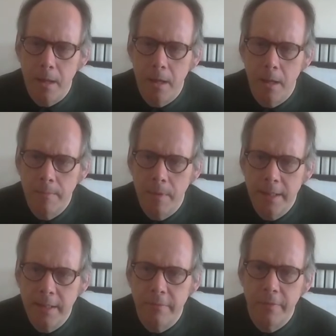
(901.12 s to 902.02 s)
I
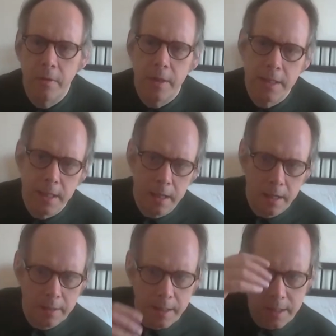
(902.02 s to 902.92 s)
didn't feel that
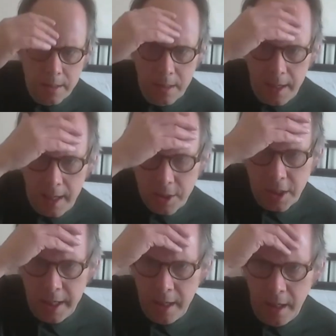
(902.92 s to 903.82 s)

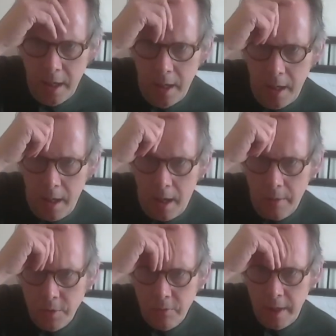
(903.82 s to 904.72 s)
actually I
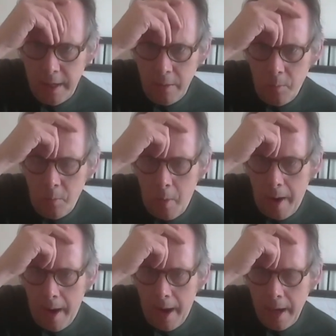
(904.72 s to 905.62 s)
was really
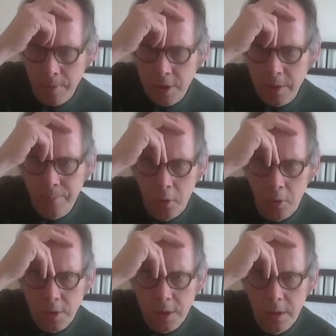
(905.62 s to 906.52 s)
able to
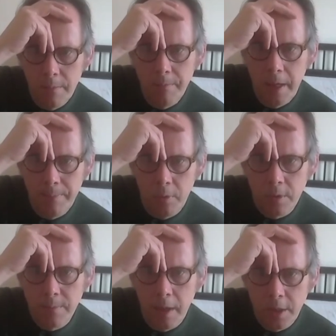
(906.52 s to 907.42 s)
support people
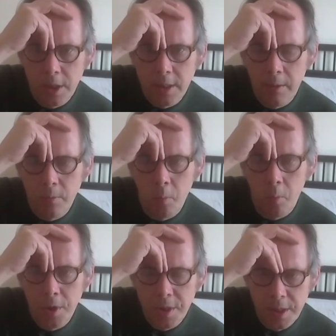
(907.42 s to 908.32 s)
as much as I
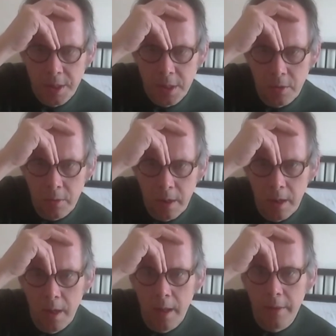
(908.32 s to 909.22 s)
wanted to.
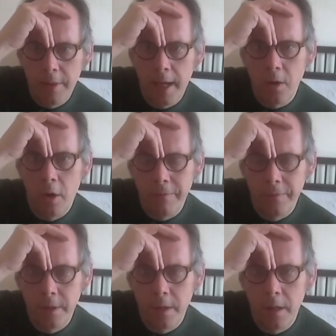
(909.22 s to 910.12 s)
That
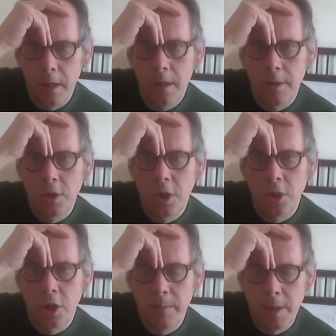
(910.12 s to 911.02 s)
often the church
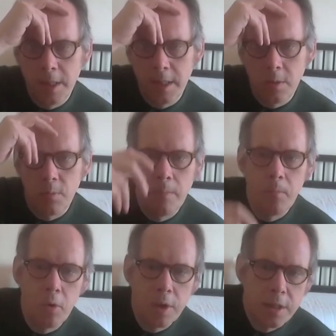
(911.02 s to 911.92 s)
communities were
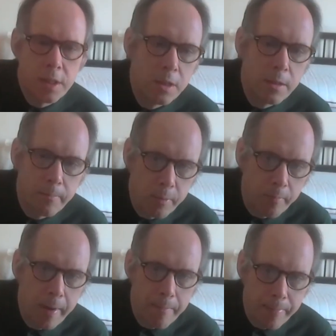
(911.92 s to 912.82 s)
more concerned
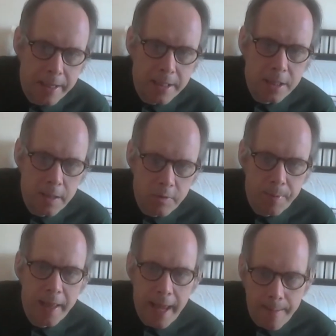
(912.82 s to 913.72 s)
about being served
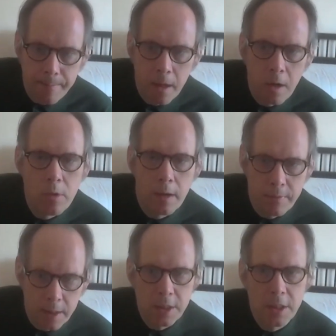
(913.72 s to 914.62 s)
by them rather
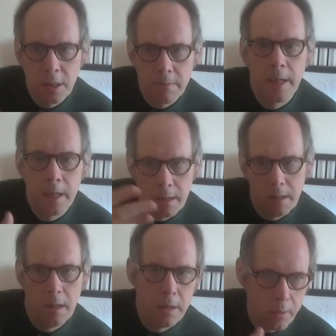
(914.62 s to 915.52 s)
than serving
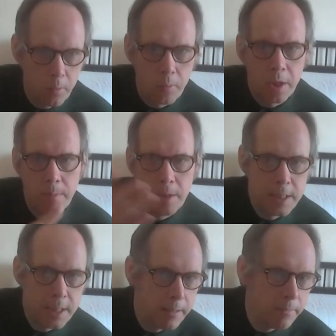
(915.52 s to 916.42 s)
the
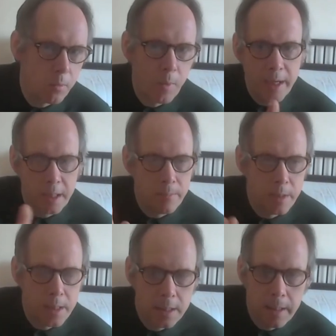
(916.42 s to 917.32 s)
community, the wider
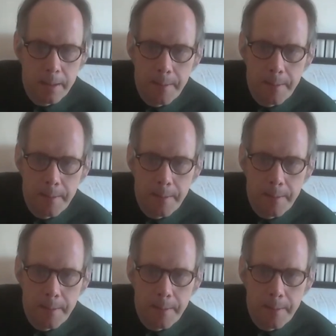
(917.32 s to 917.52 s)
community.